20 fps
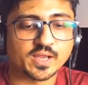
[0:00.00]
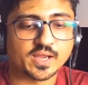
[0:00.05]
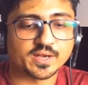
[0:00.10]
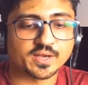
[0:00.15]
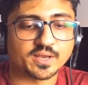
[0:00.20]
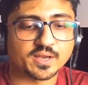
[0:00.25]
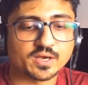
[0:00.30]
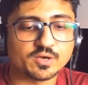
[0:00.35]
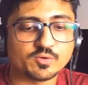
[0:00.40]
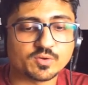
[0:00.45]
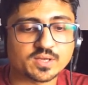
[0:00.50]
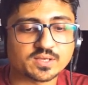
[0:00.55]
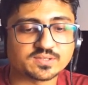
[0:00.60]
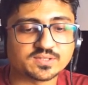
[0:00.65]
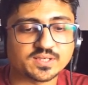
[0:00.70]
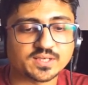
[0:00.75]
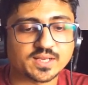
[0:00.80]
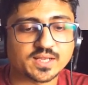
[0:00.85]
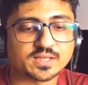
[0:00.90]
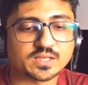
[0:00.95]
And here you can
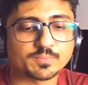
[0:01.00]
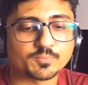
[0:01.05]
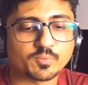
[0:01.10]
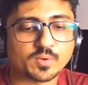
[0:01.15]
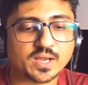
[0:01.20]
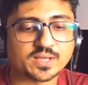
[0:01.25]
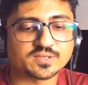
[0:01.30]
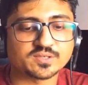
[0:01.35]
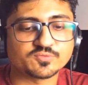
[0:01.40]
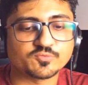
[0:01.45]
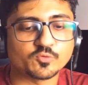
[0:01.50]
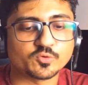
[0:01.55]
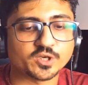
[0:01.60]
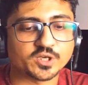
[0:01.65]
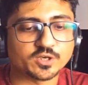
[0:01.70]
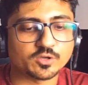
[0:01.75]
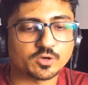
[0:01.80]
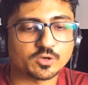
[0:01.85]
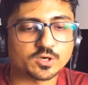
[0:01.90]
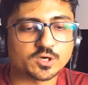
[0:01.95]
see that the price is
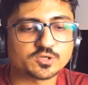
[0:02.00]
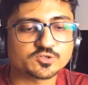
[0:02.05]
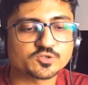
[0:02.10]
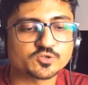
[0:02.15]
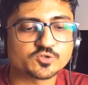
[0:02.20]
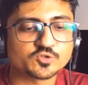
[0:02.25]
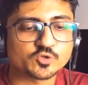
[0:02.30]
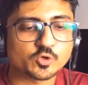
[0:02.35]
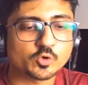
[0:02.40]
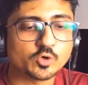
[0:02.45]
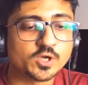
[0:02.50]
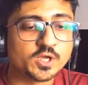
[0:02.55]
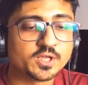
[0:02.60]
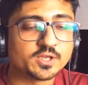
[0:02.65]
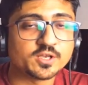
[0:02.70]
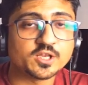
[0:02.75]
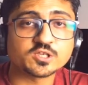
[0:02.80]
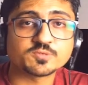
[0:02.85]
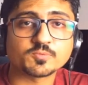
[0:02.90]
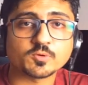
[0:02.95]
$40. So
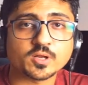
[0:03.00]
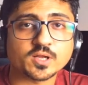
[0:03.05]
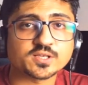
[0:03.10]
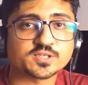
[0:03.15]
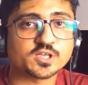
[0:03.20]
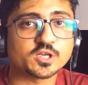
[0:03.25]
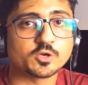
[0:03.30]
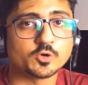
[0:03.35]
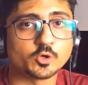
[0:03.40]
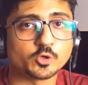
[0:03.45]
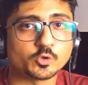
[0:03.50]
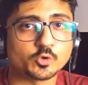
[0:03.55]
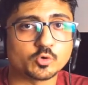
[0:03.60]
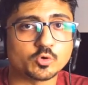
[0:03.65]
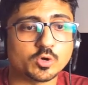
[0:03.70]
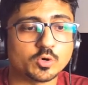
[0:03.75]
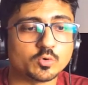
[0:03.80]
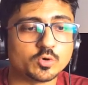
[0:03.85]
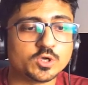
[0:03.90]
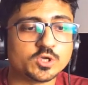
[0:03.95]
this product is a good to
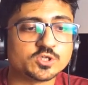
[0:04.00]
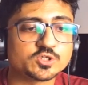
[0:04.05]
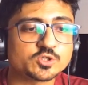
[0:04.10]
go.